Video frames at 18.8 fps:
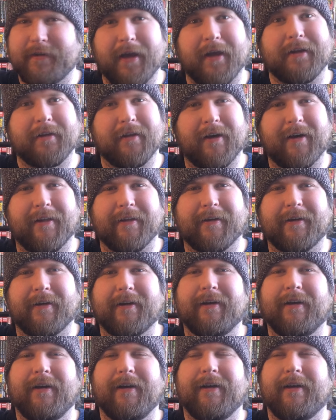
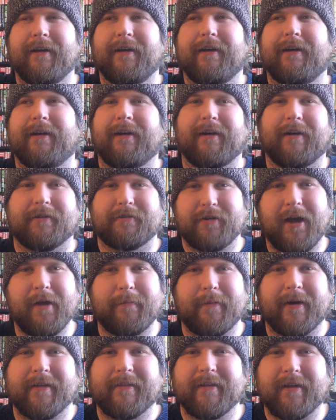$10
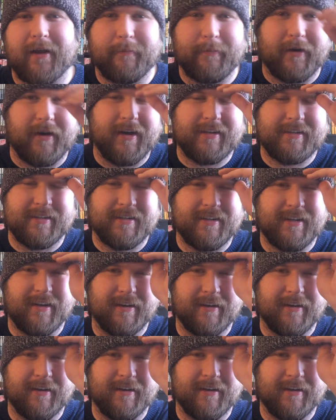tripod that I bought,